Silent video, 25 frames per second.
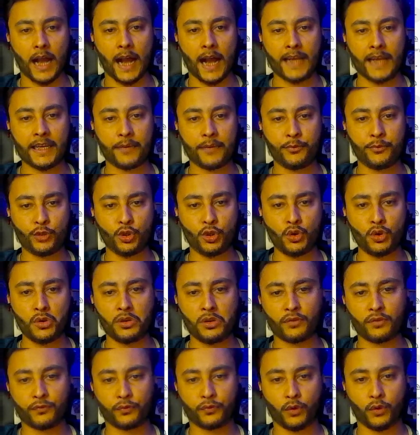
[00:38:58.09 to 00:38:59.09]

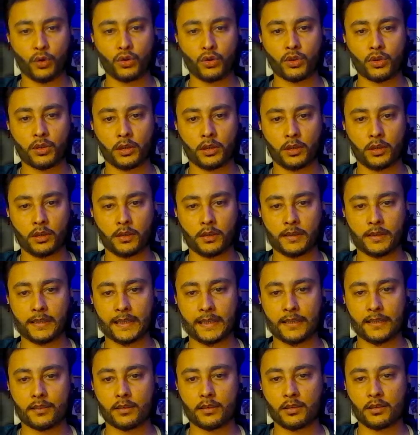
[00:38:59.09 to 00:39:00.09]
IMUs, force
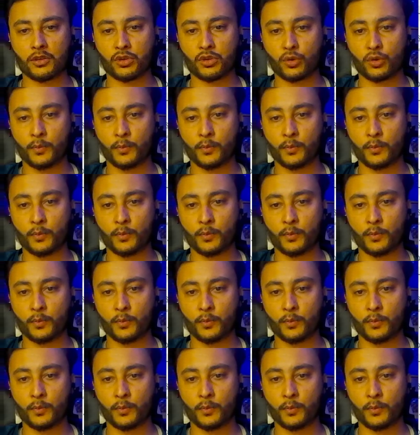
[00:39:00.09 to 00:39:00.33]
sensors